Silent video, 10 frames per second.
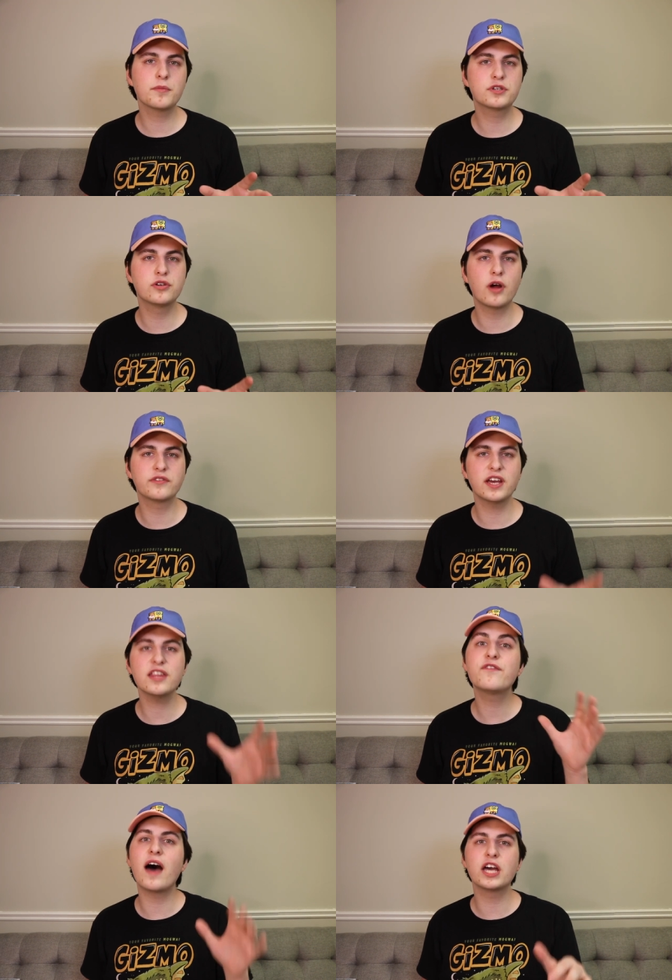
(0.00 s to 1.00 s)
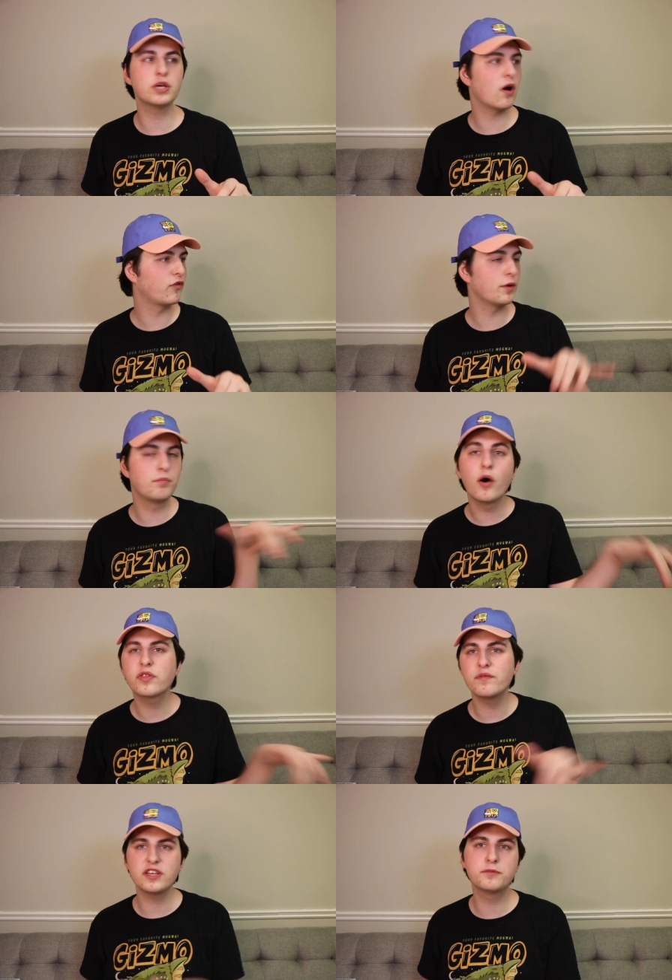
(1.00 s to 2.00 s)
number 2, and I'll tell you the value of what
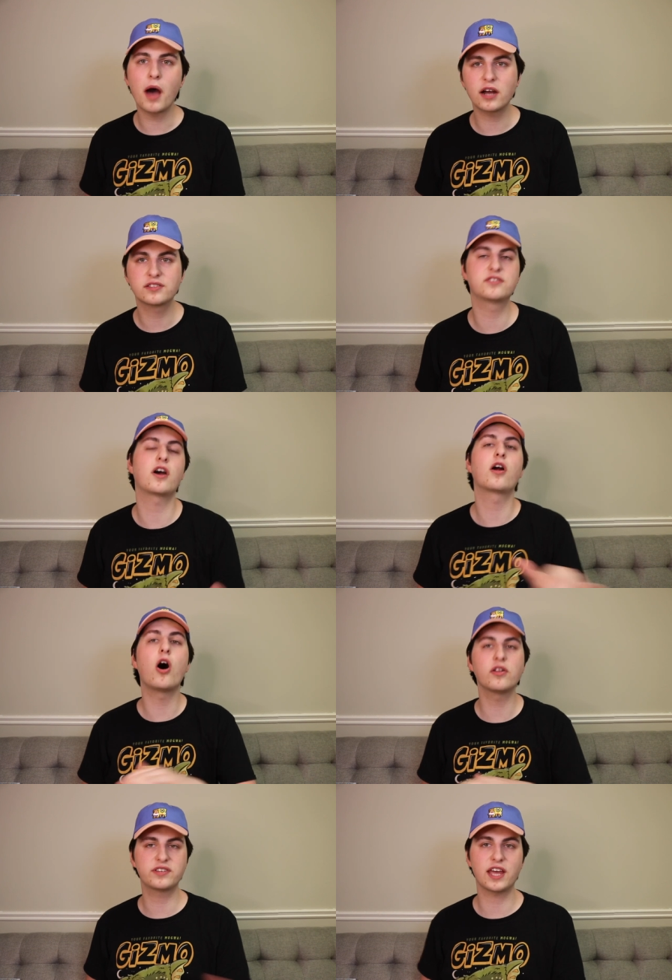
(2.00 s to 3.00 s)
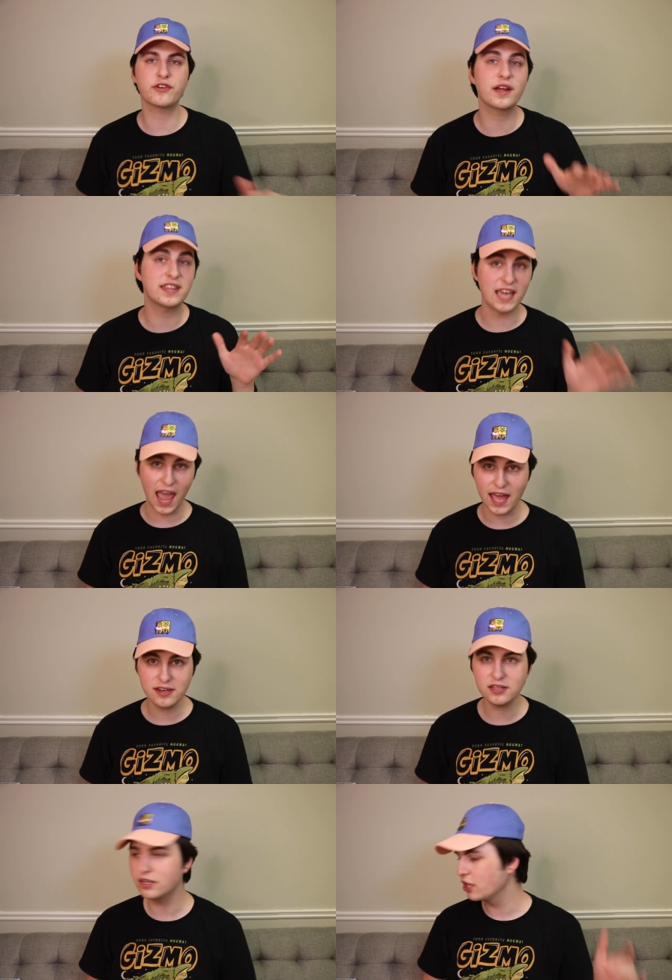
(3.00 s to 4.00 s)
both of these boxes are altogether at the
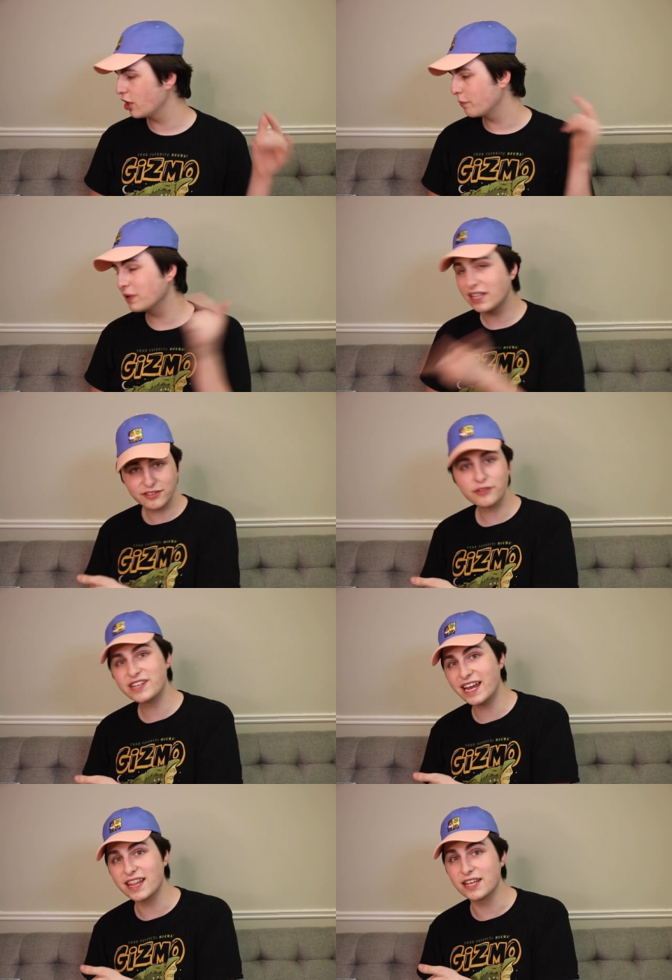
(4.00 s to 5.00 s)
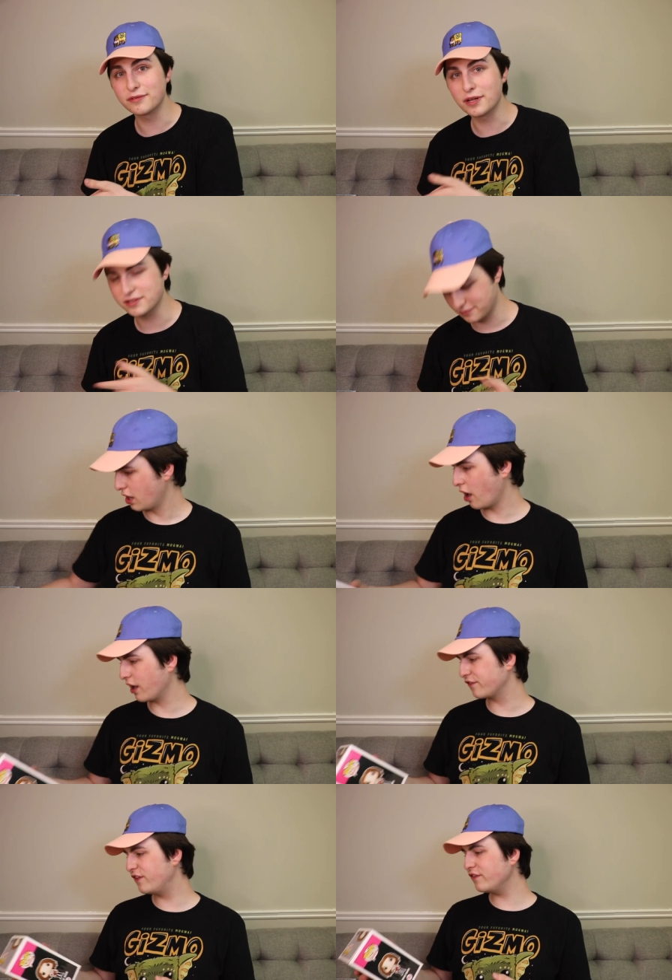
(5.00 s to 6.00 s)
end, but let's start scanning these ones. All
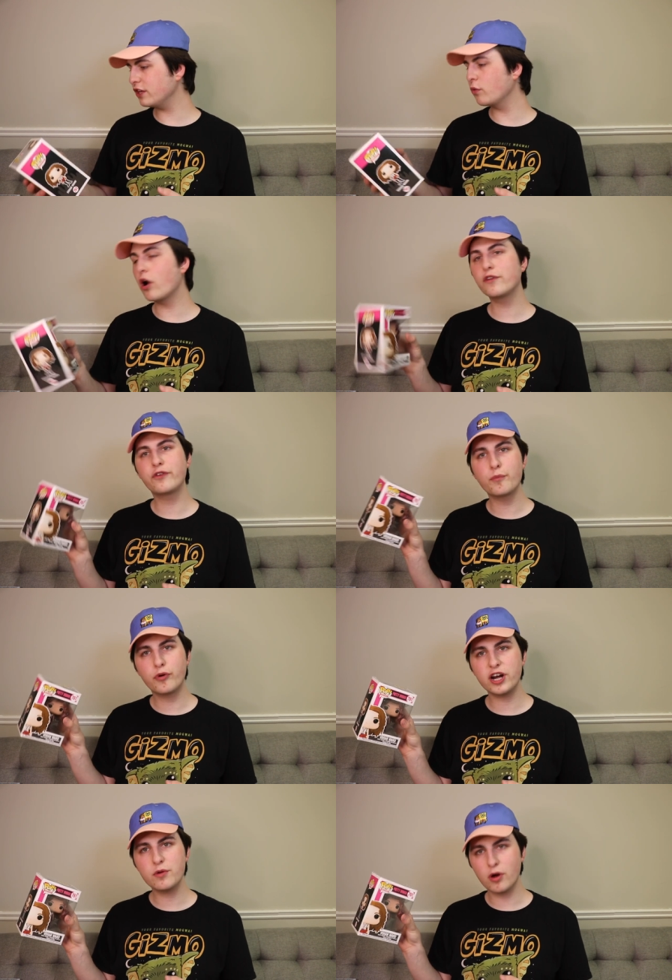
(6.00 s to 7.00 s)
right, Vivian Ward from Pretty